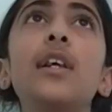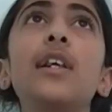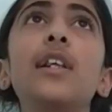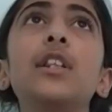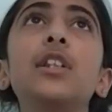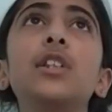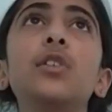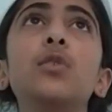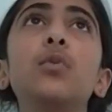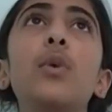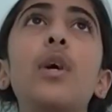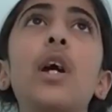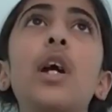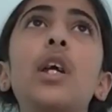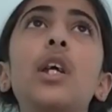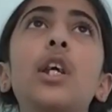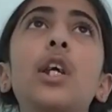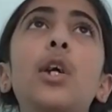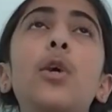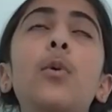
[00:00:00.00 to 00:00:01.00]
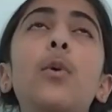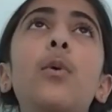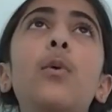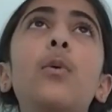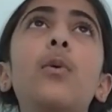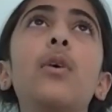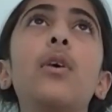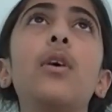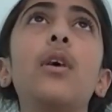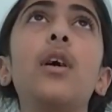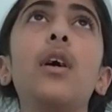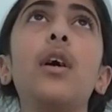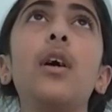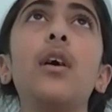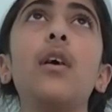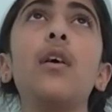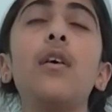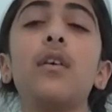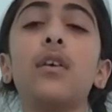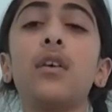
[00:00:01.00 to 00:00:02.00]
is where you
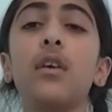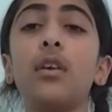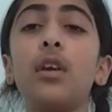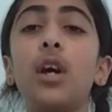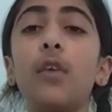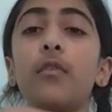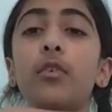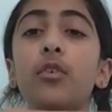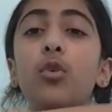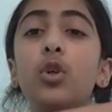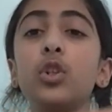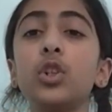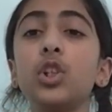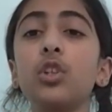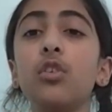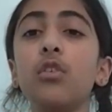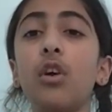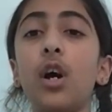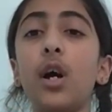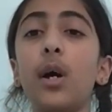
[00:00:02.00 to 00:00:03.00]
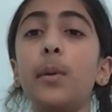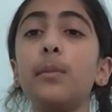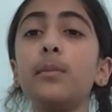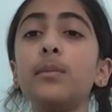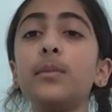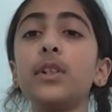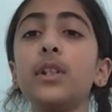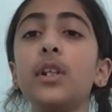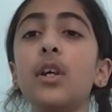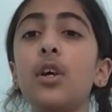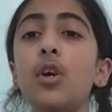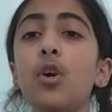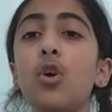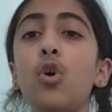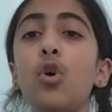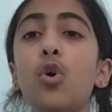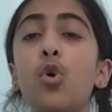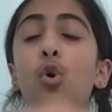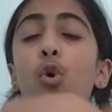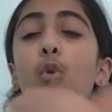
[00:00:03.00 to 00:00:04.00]
can either cross your arms
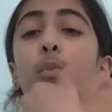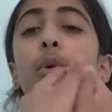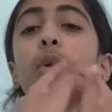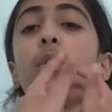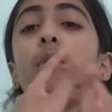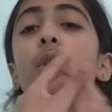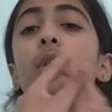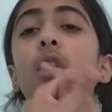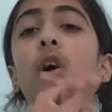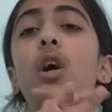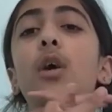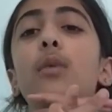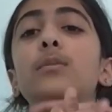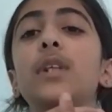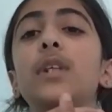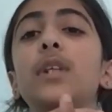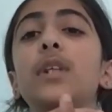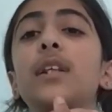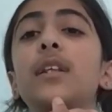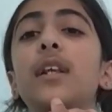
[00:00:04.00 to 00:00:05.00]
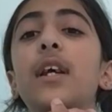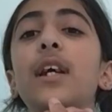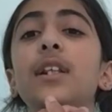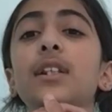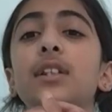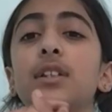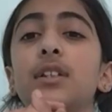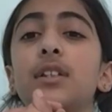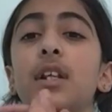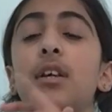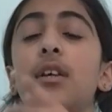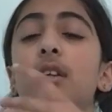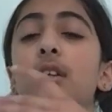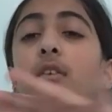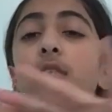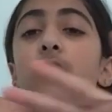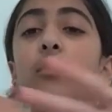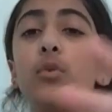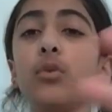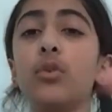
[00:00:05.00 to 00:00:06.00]
or put your arms like this, and if
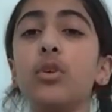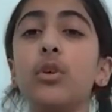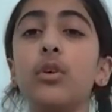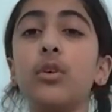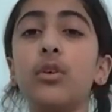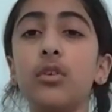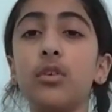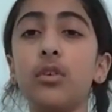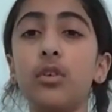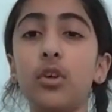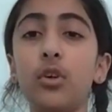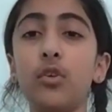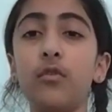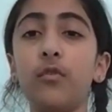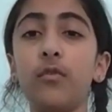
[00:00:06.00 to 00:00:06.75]
you want to, you can do